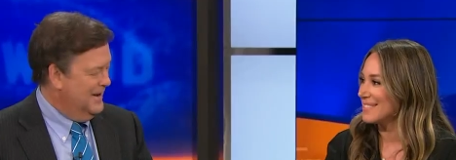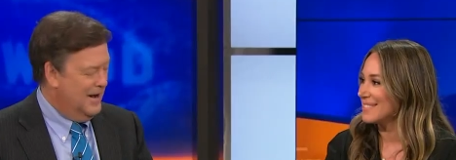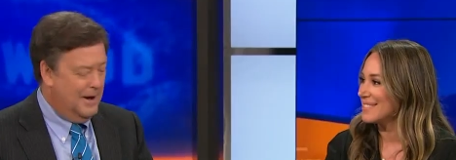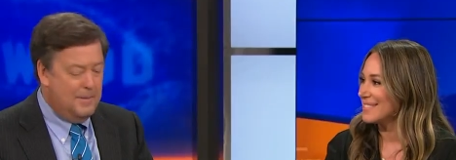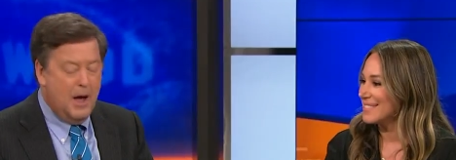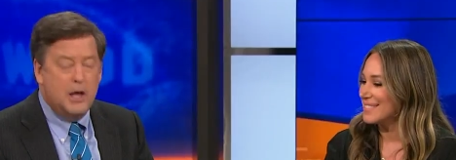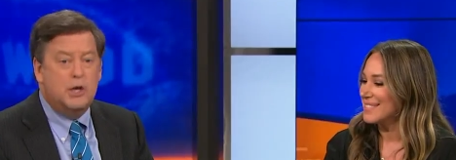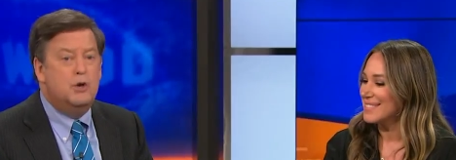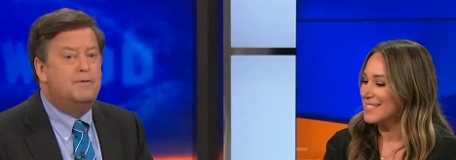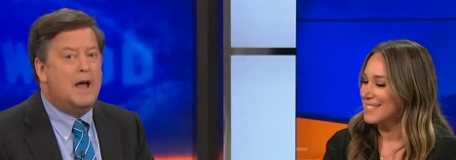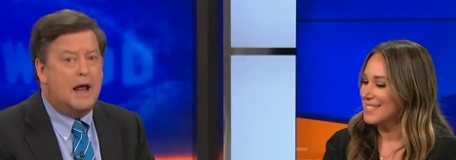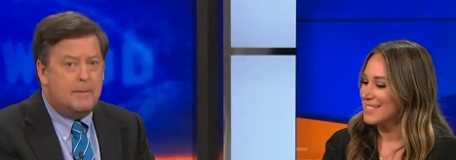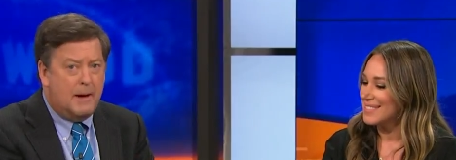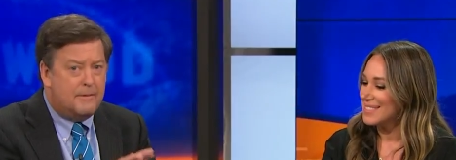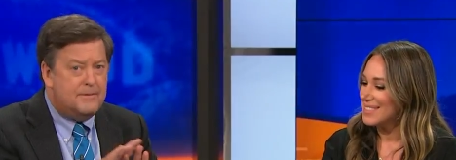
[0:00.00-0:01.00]
Speaker 1: Um, you've got
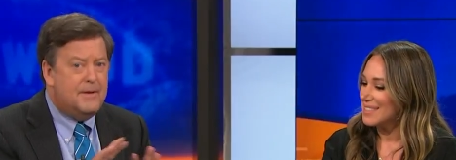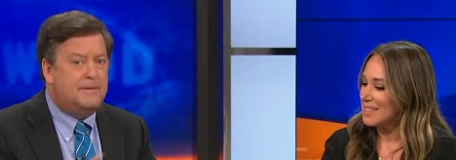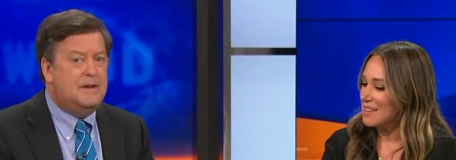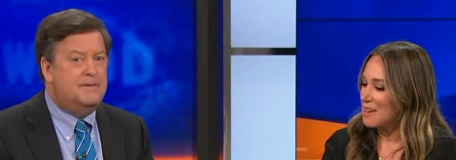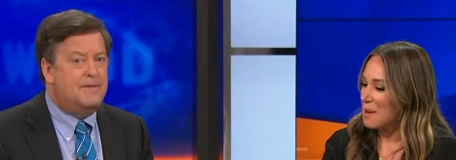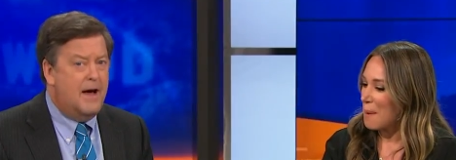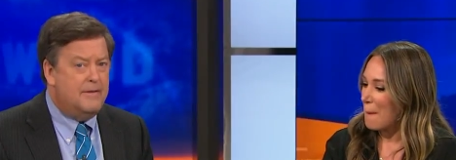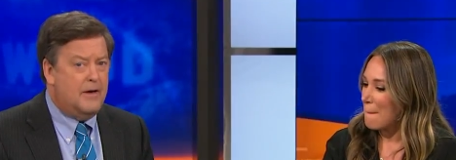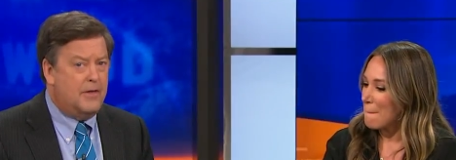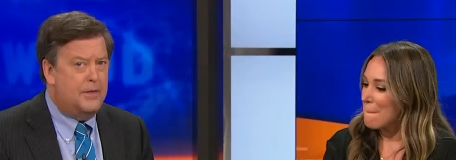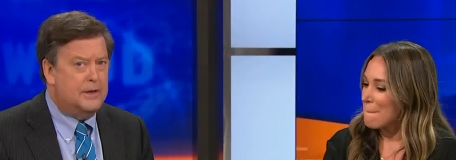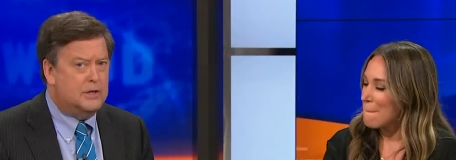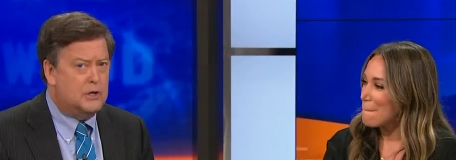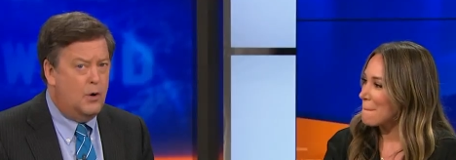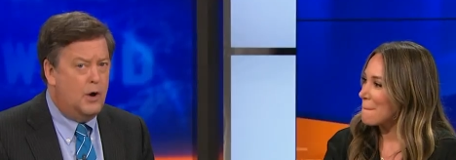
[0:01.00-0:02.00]
about 55 other things
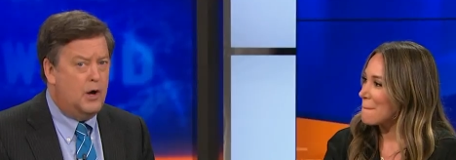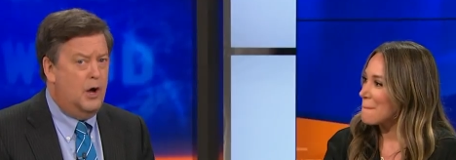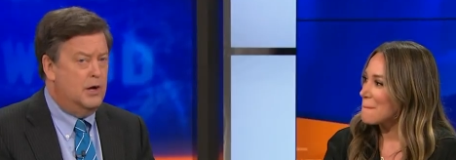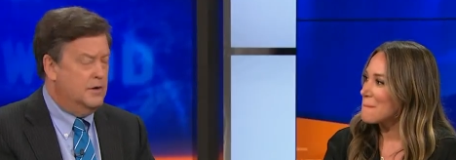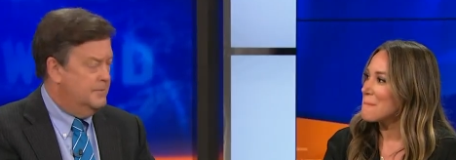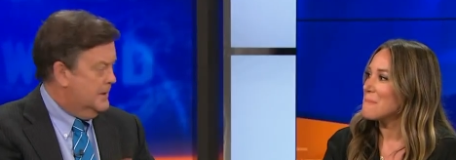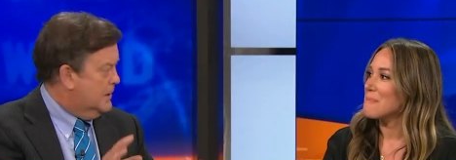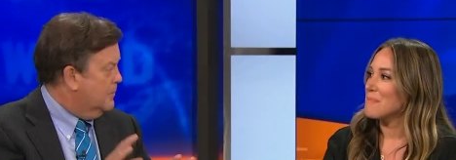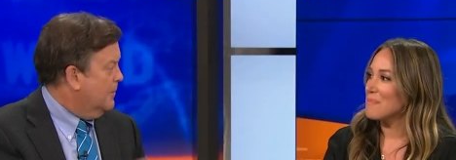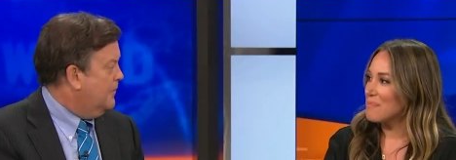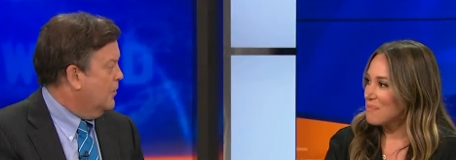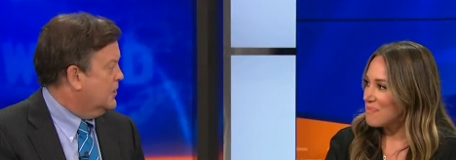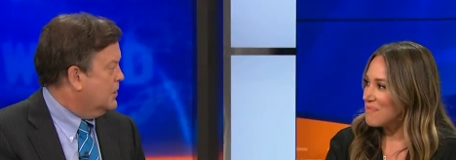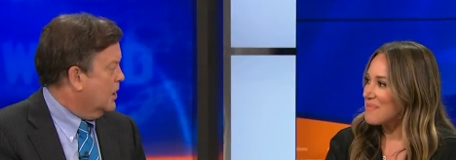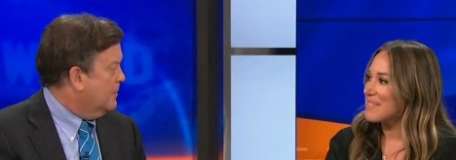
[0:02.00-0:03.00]
going on. You've been here before to
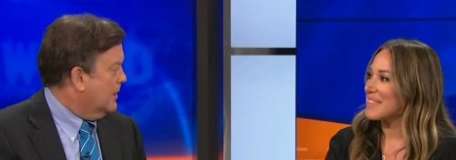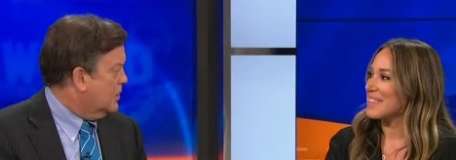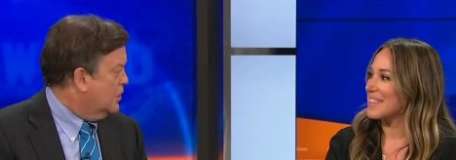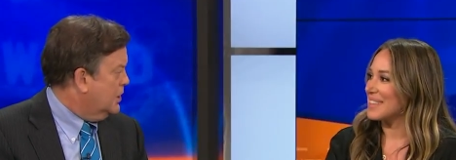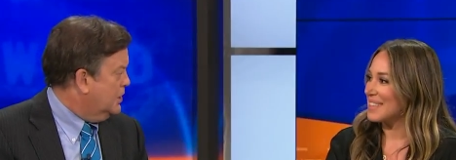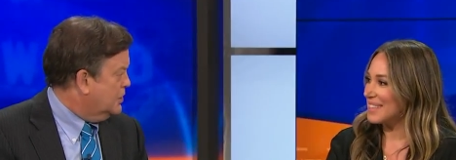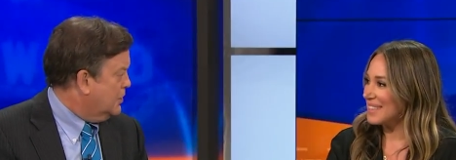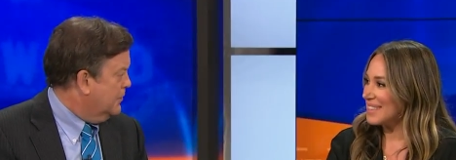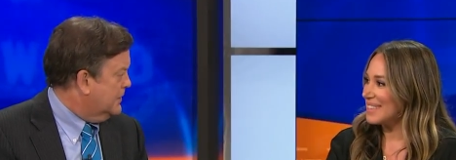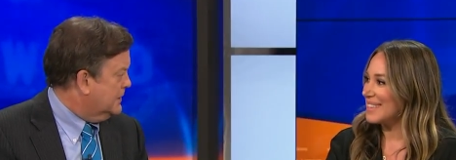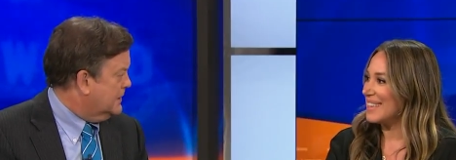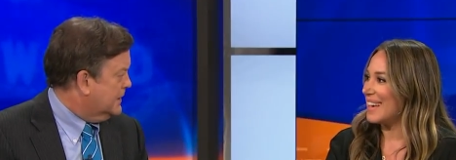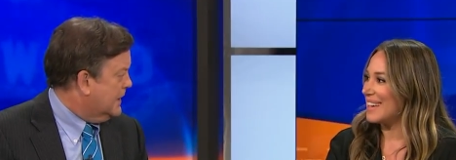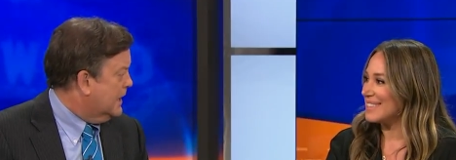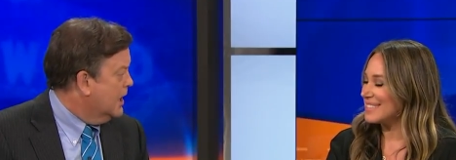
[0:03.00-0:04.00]
talk about cooking show and things
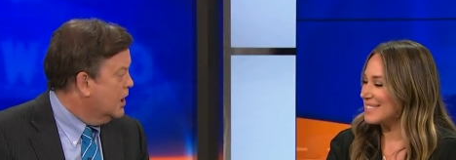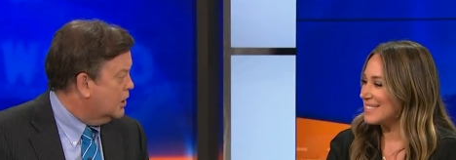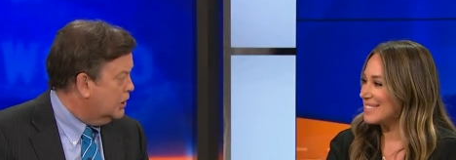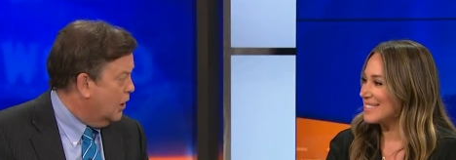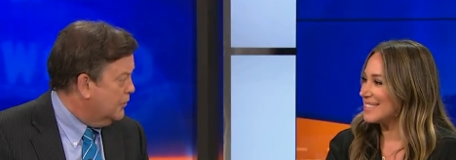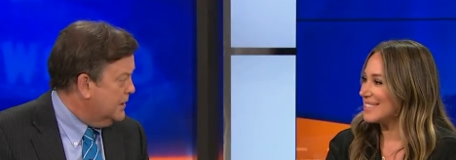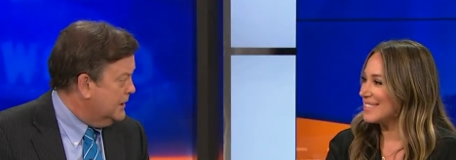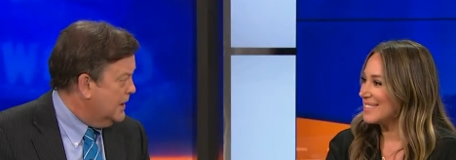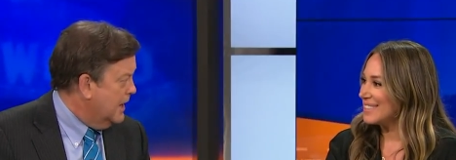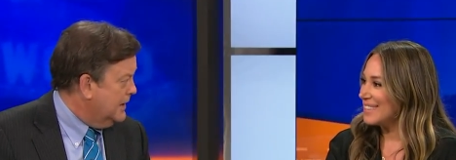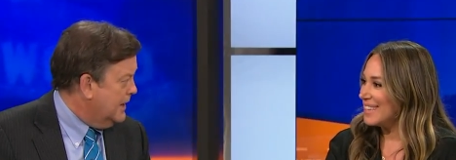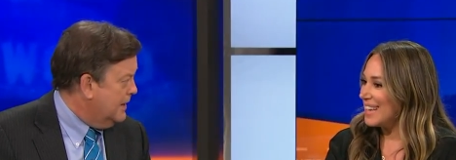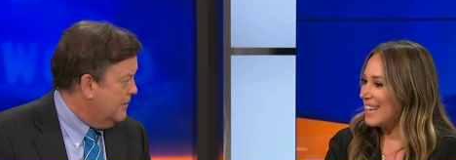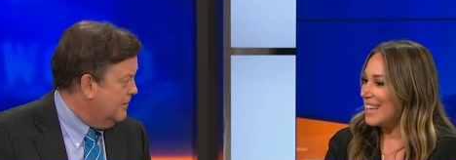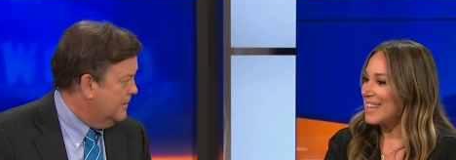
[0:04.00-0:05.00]
yes. like that. Clothing line
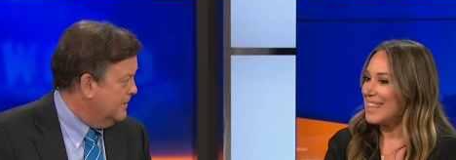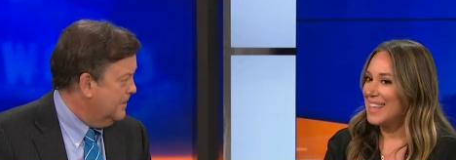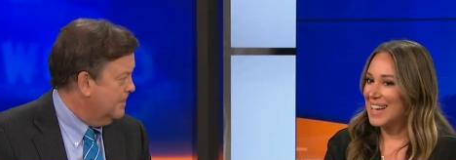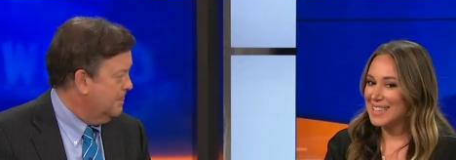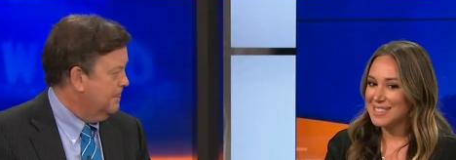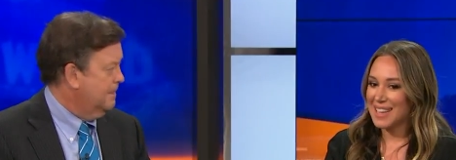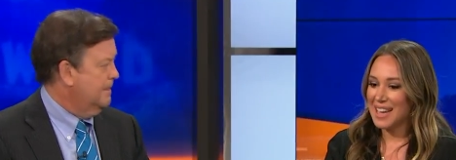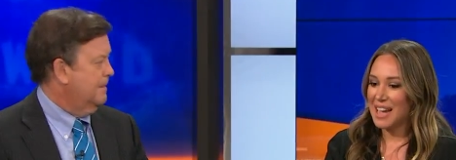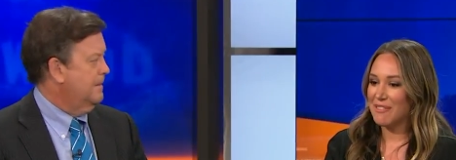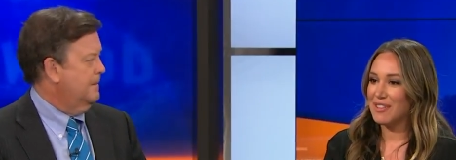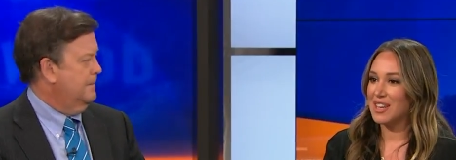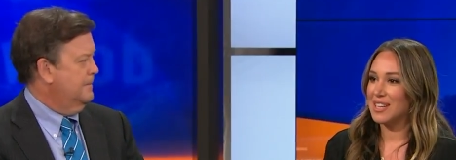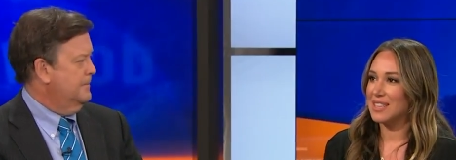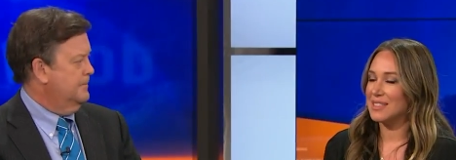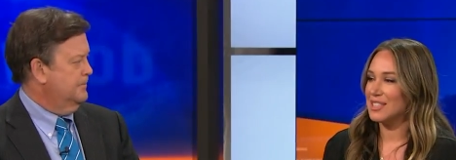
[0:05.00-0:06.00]
now?
Speaker 2: Yes, I have
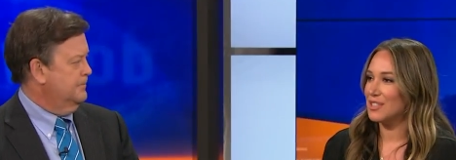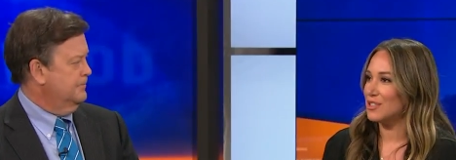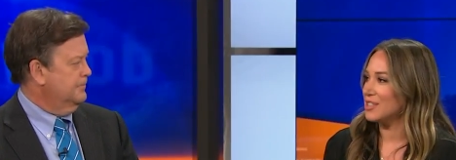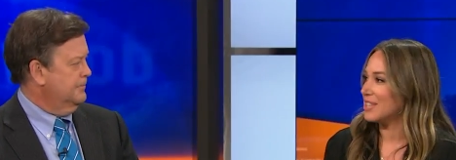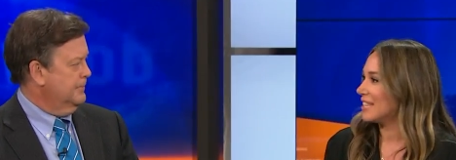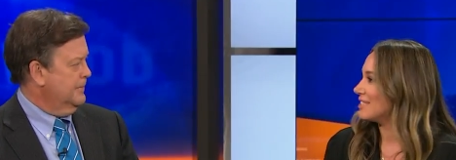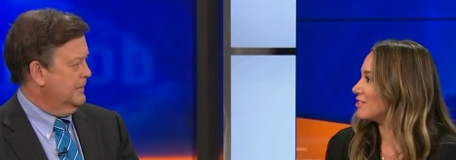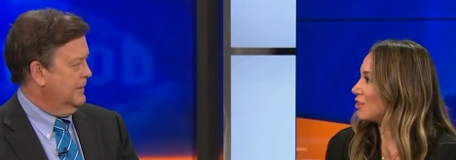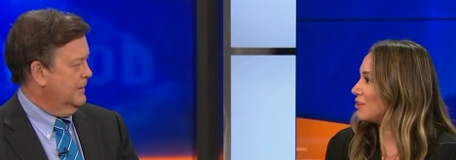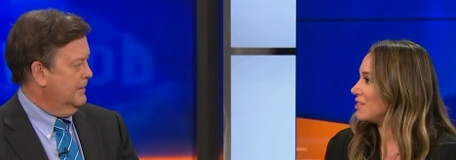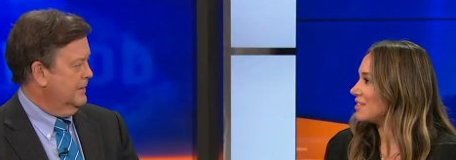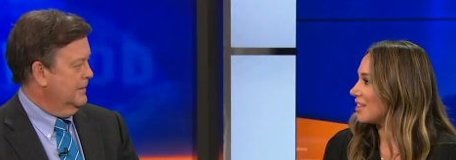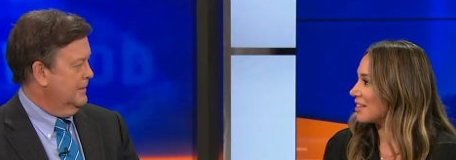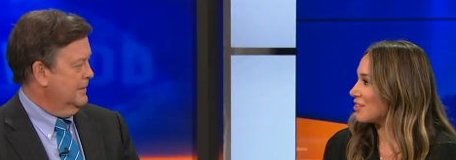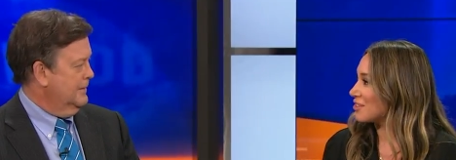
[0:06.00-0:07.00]
a little kids clothing
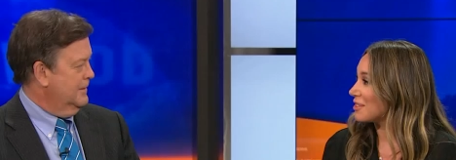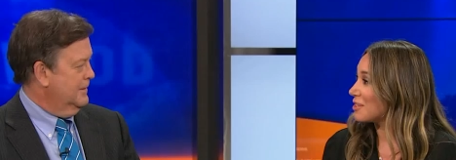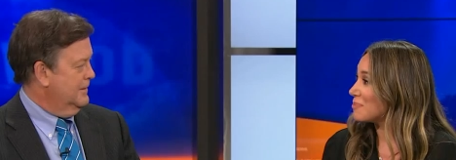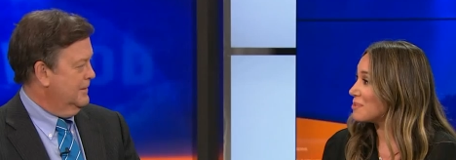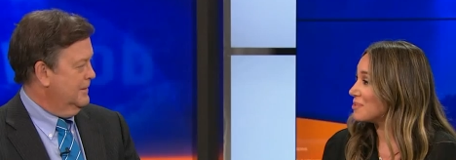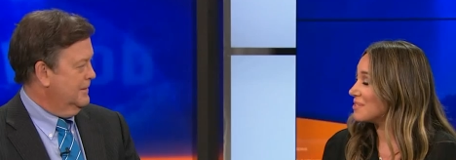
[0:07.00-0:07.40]
line called Little Moon